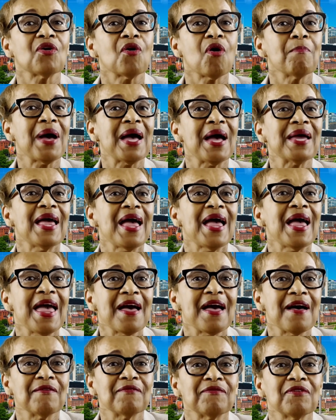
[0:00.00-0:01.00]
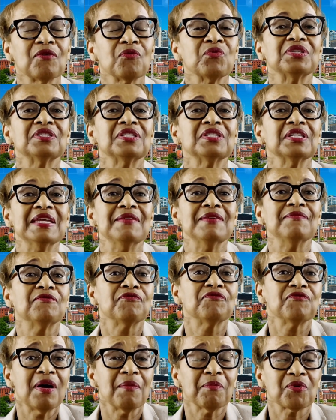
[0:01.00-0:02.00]
or might have received
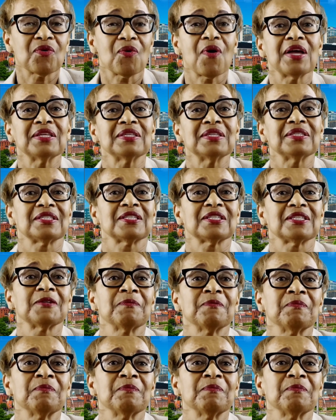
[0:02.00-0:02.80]
from Christ.